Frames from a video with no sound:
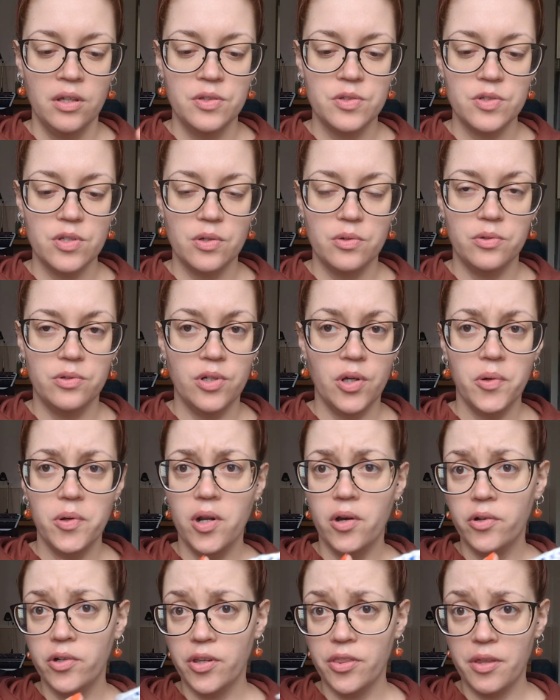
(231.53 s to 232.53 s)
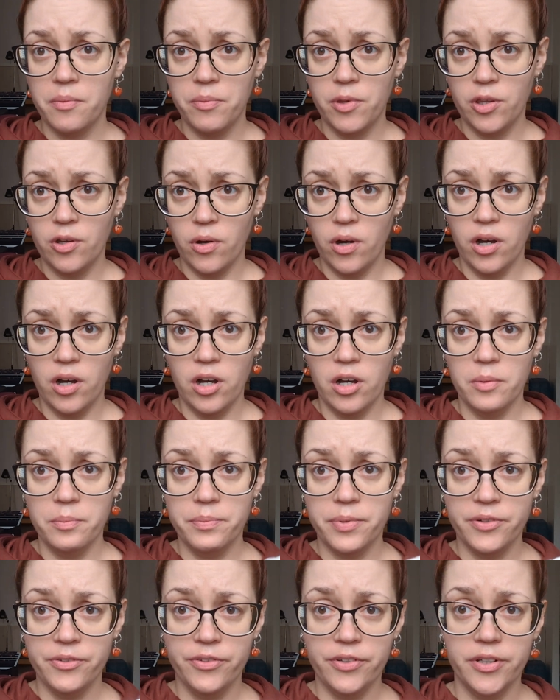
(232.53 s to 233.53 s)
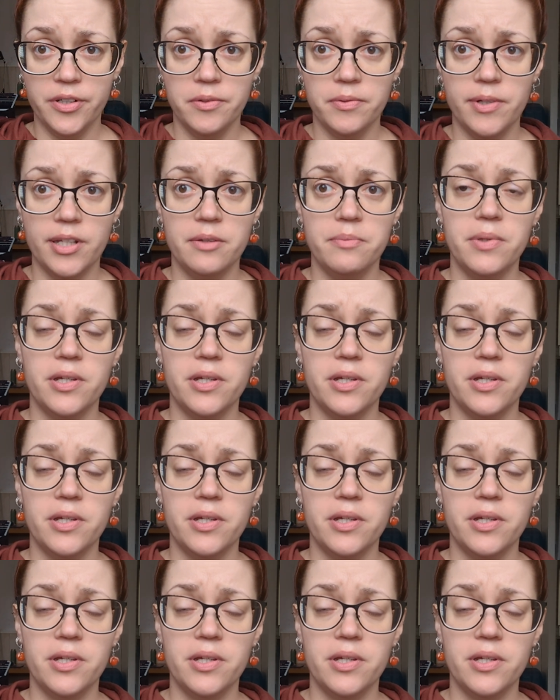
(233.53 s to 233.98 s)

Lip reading: So no longer than your arm, preferably,